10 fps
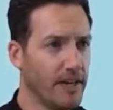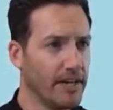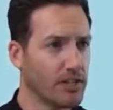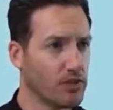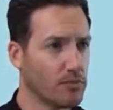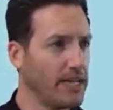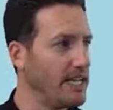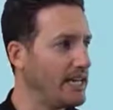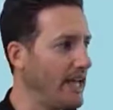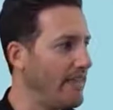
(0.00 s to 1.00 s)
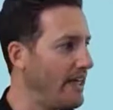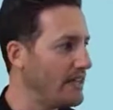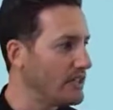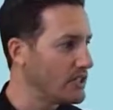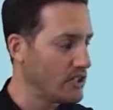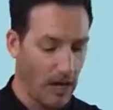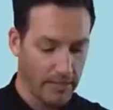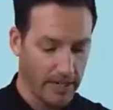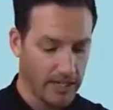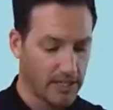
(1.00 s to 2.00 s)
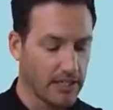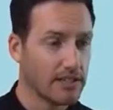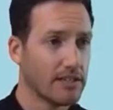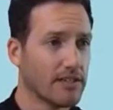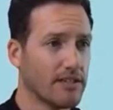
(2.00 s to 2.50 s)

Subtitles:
Initial speed and then stopping distance.